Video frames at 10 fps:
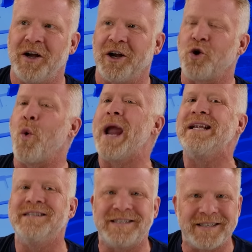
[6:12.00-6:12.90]

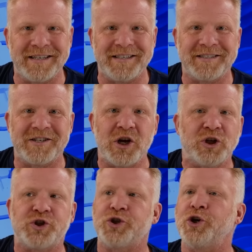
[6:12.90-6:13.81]
acquaintances,
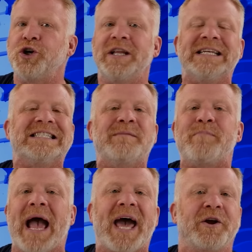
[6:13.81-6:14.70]
certainly
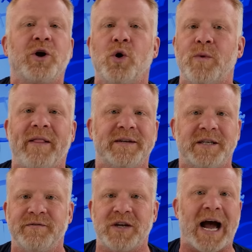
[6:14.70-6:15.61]
simpatico
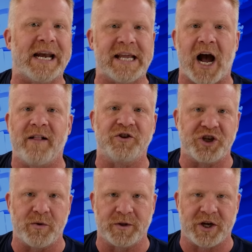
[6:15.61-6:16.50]
relative to
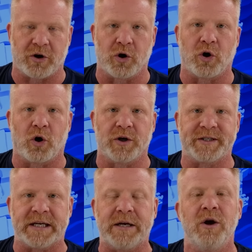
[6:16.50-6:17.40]
ideology with Tucker
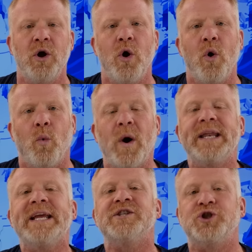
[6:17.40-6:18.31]
Carlson. What
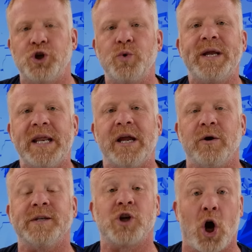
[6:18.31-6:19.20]
he is doing
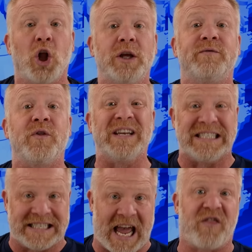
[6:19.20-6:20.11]
here is calling for the
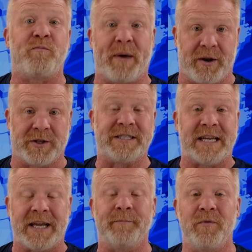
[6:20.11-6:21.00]
death
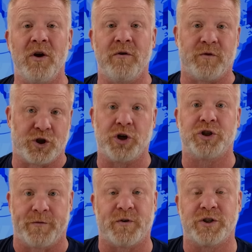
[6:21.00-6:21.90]
penalty for
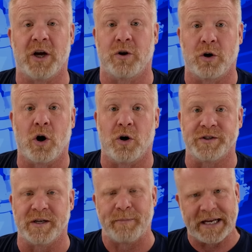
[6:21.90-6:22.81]
Tucker
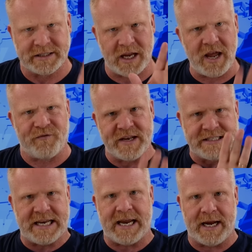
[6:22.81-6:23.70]
Carlson. Because if
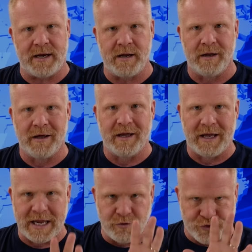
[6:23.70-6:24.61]
indeed
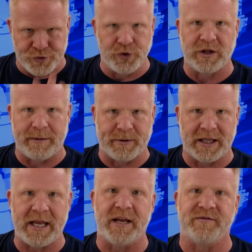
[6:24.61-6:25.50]
he truly
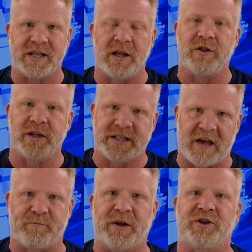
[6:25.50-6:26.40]
believes that the
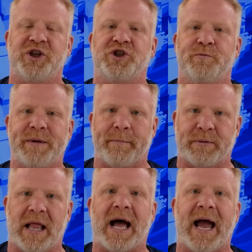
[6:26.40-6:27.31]
death penalty should be
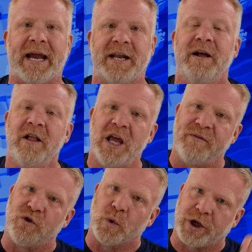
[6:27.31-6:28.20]
applied,
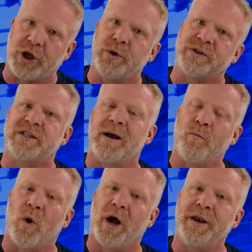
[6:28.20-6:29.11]
if you accuse
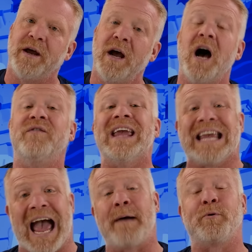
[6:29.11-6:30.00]
someone of a
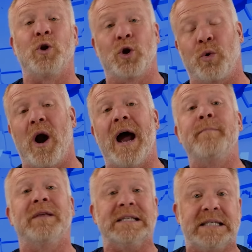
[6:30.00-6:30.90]
capital
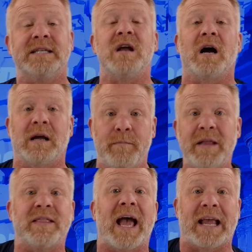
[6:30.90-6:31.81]
crime that did not
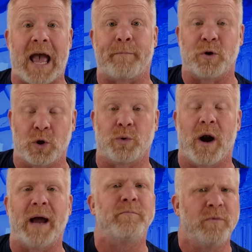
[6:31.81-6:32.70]
commit that capital
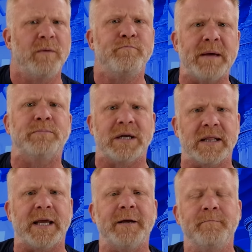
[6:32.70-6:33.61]
crime,
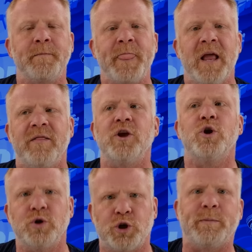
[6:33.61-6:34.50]
biblically, that
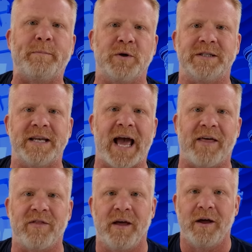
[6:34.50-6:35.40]
you should be put to
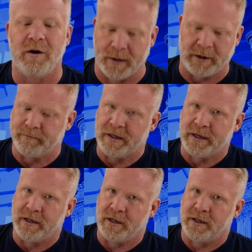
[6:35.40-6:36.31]
death. Well,
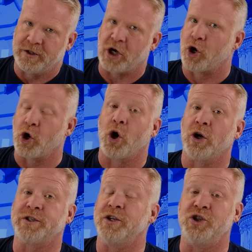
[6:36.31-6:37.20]
Tucker
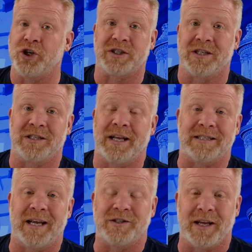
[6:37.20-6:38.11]
Carlson, just
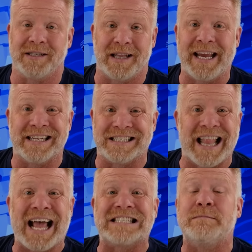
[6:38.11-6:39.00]
as late as
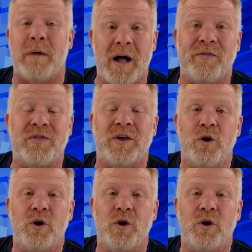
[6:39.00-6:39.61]
last month,